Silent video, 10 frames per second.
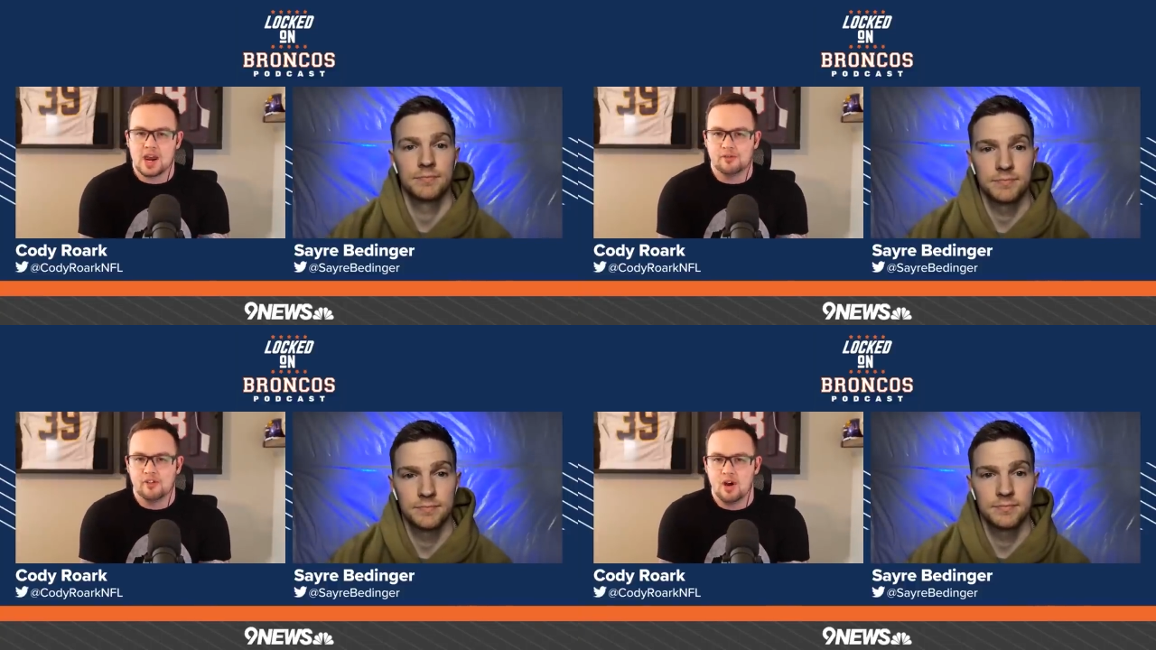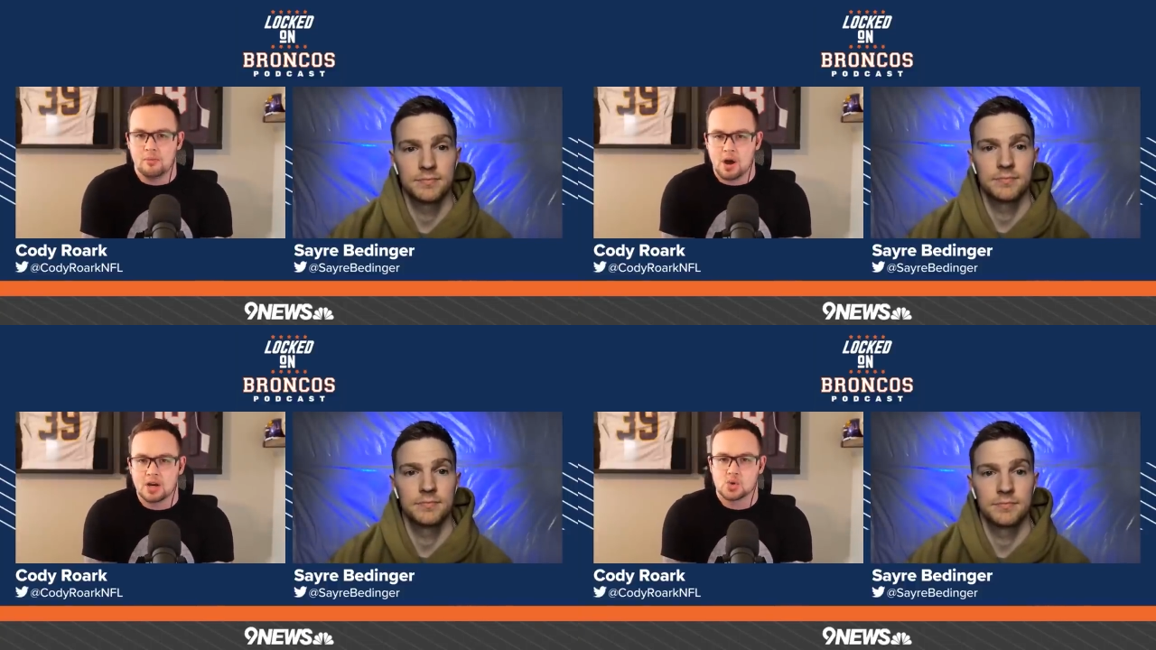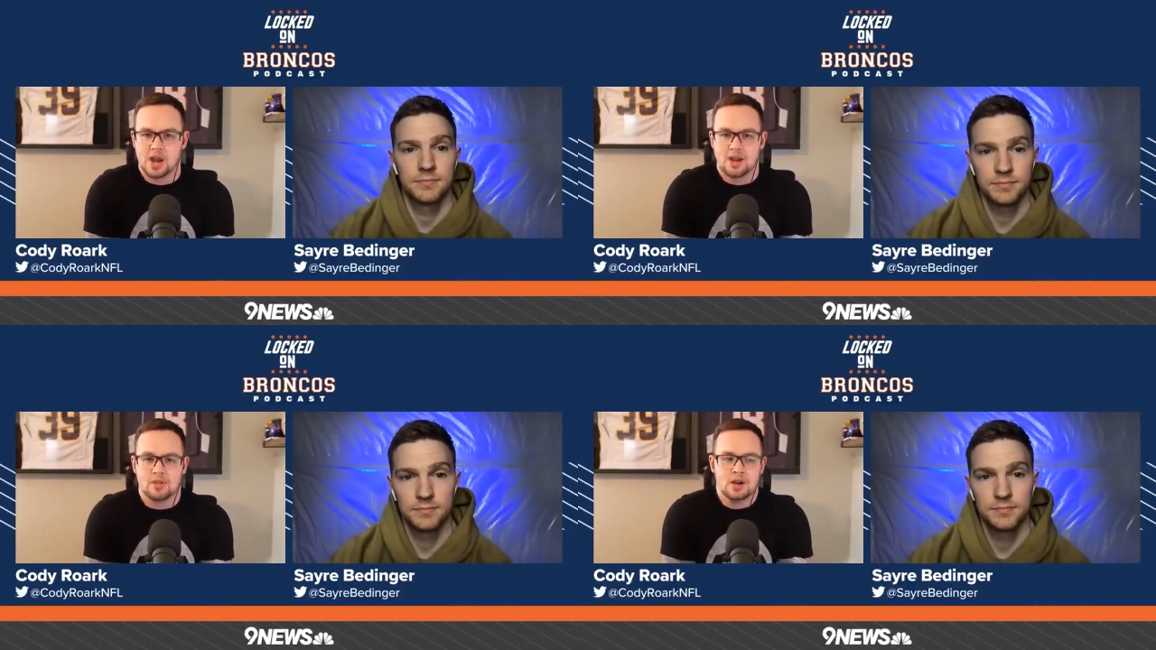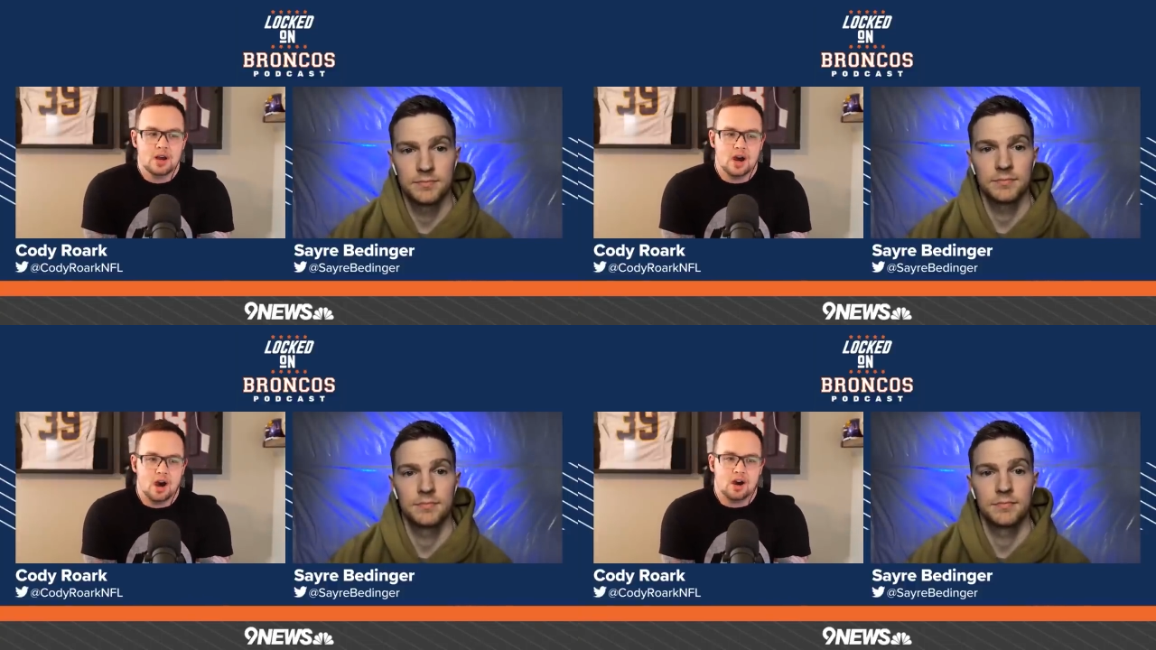Speaker 1: NFL mock draft
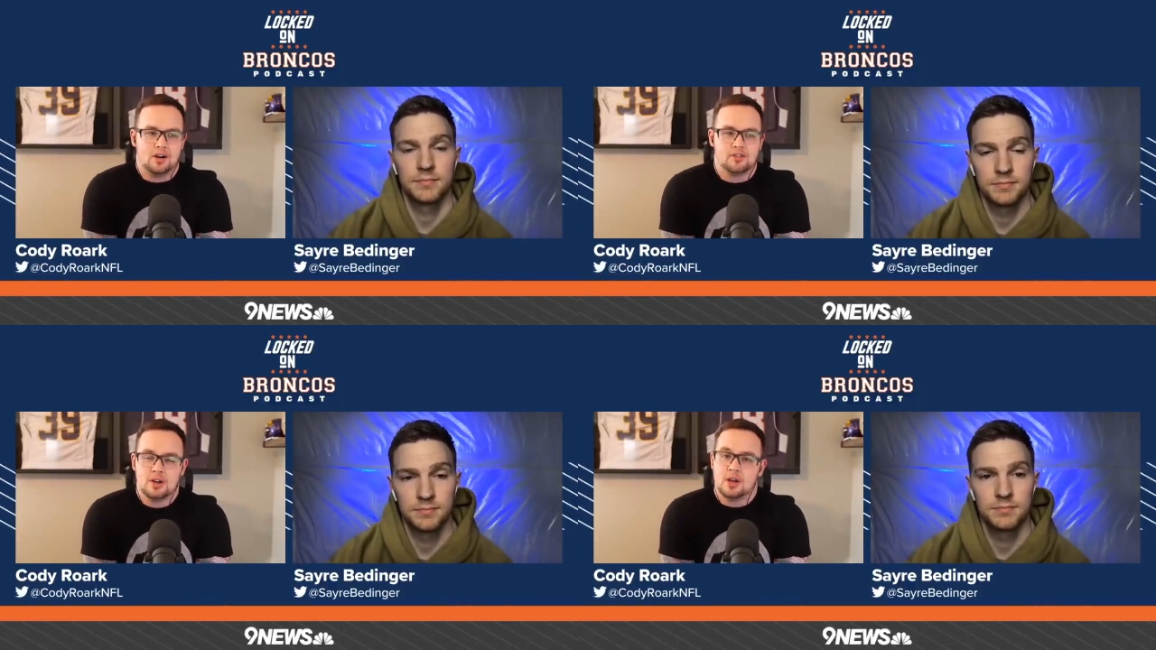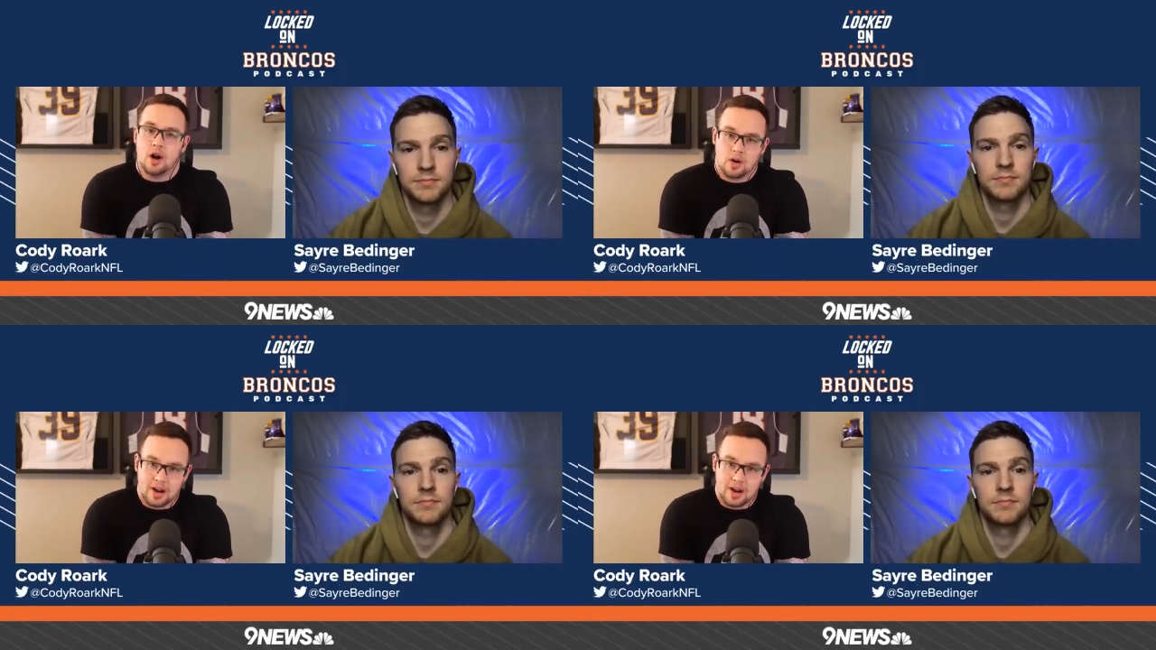of our